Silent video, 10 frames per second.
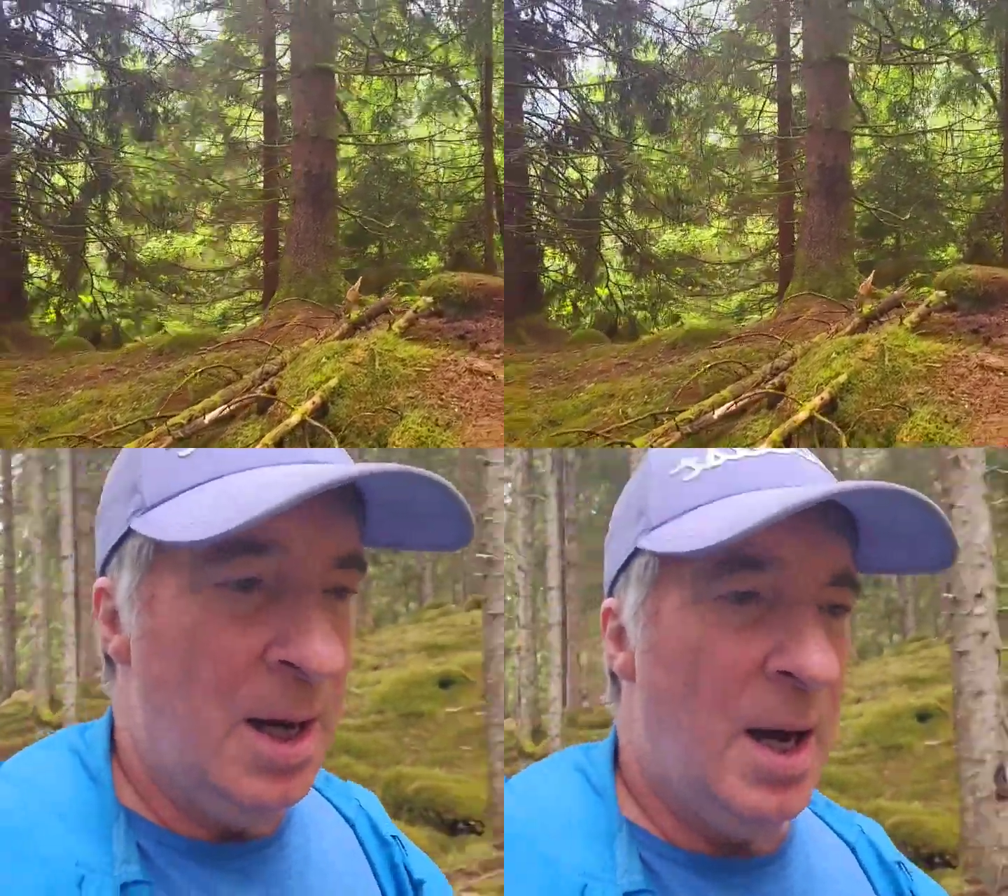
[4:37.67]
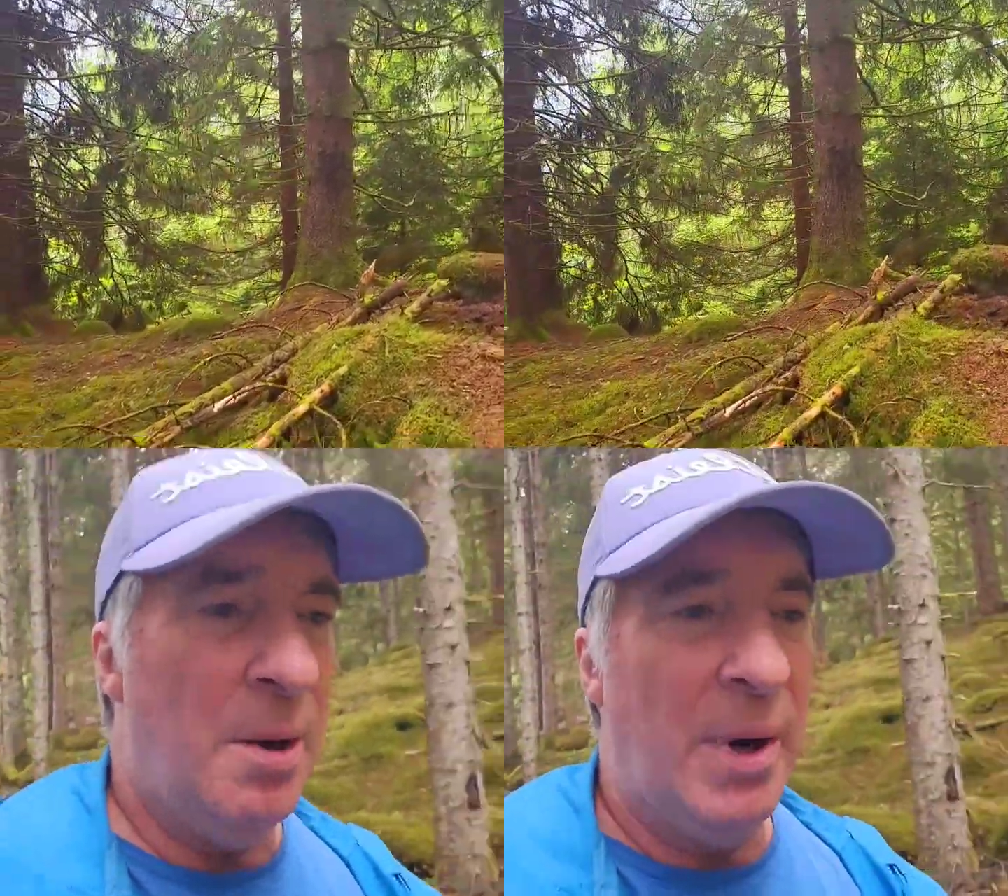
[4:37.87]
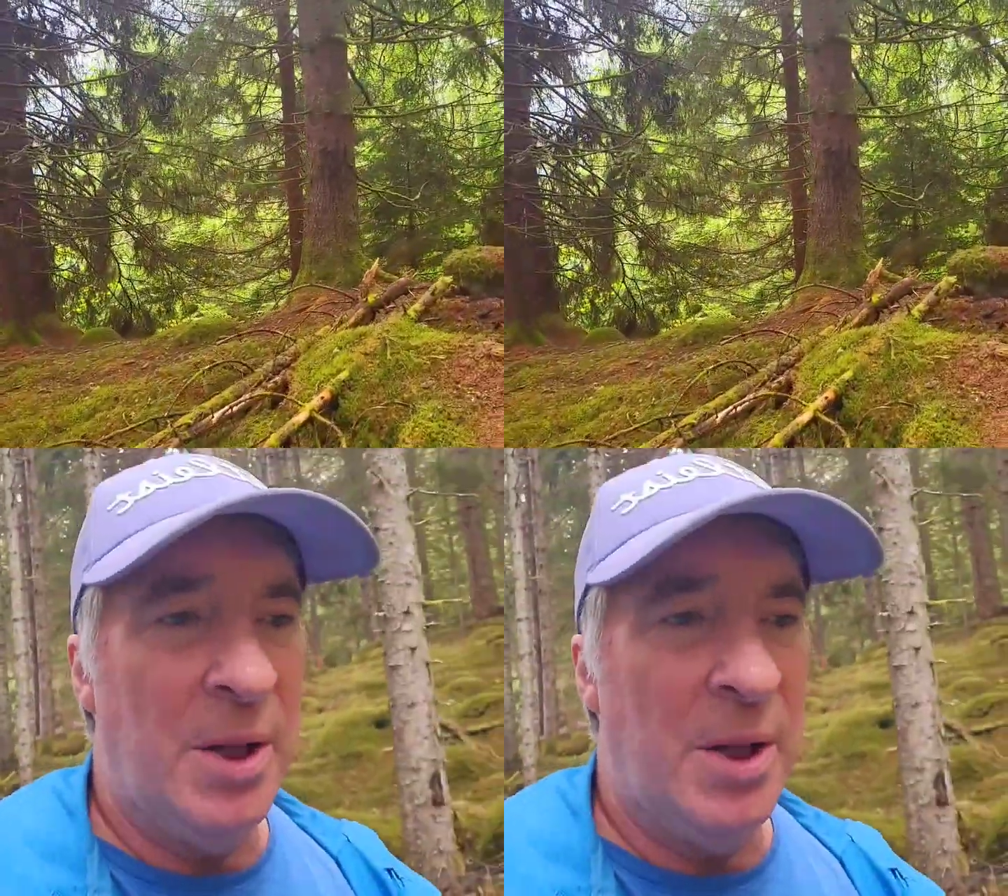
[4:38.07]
anyway,